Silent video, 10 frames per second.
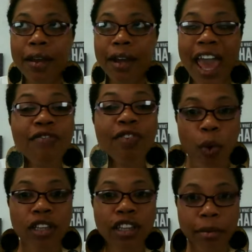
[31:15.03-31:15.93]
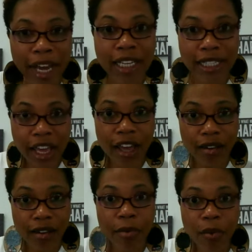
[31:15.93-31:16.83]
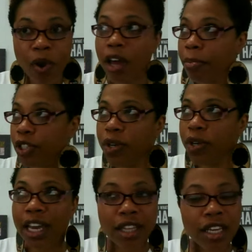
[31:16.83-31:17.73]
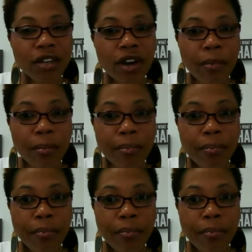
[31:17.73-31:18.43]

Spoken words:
have a wealthy mindset, number one, but you can't think you're going to